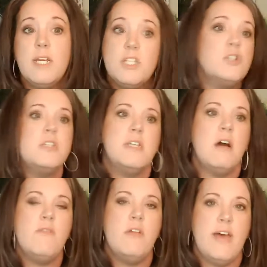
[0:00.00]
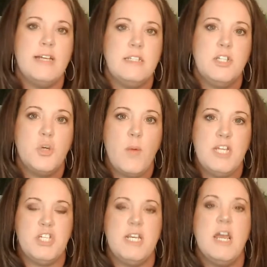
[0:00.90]
get yourself in that
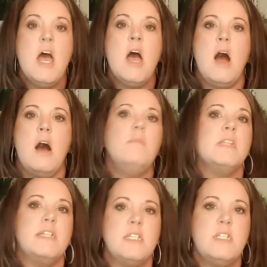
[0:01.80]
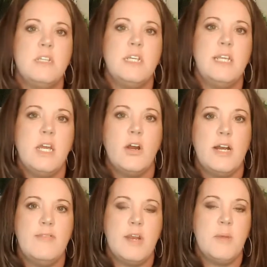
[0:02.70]
situation. Listen to the
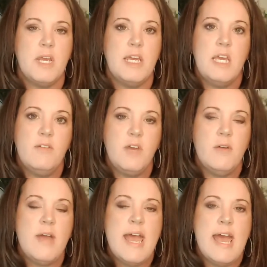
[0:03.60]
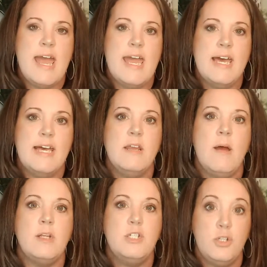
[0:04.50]
nitty-gritty that I'm going to give you and
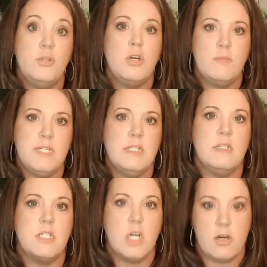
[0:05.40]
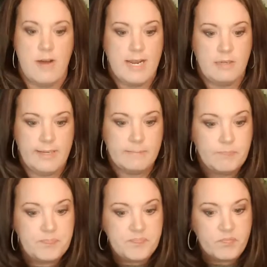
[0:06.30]
do your business correctly.
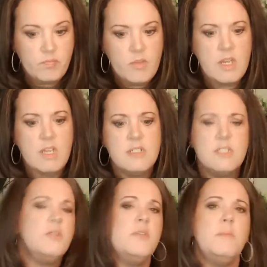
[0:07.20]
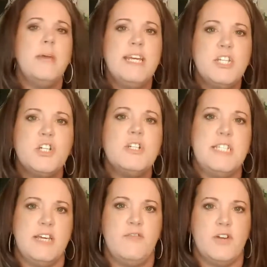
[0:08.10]
So the major
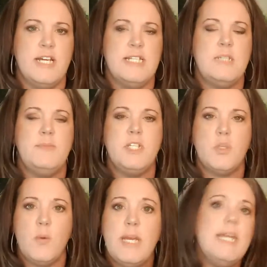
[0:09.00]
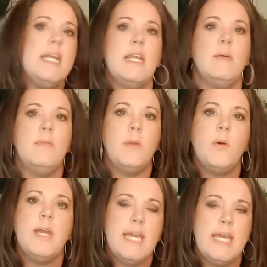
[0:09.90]
difference between an
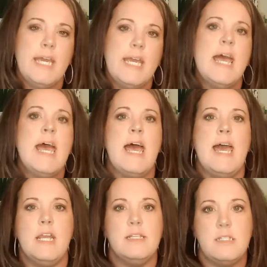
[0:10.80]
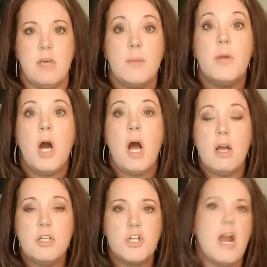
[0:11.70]
employee and a
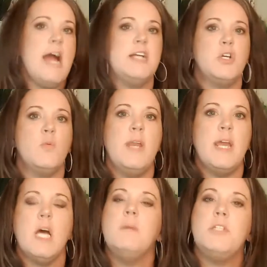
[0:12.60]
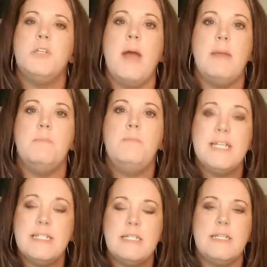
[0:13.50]
subcontractor when it comes to a
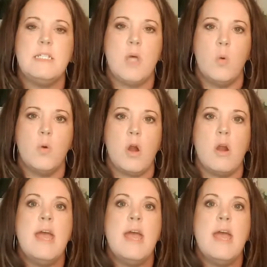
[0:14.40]
business owner